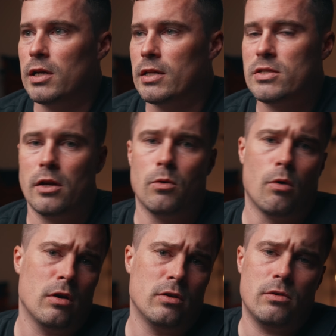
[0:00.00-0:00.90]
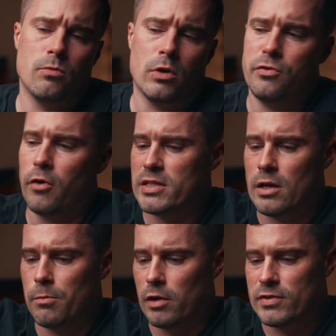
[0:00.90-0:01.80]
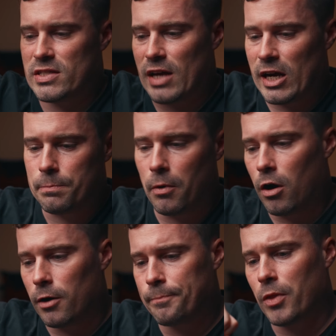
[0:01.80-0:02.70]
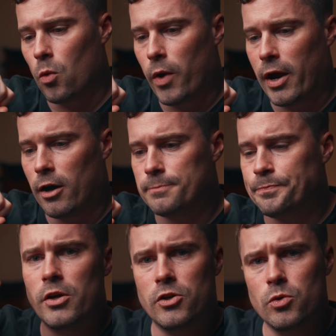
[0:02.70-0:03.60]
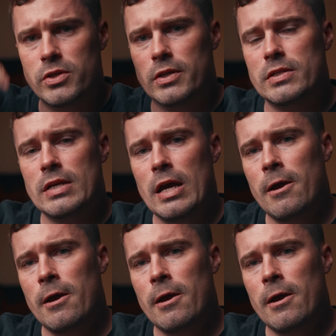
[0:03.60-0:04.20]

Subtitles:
Let's say you want, for example, have a sidebar where users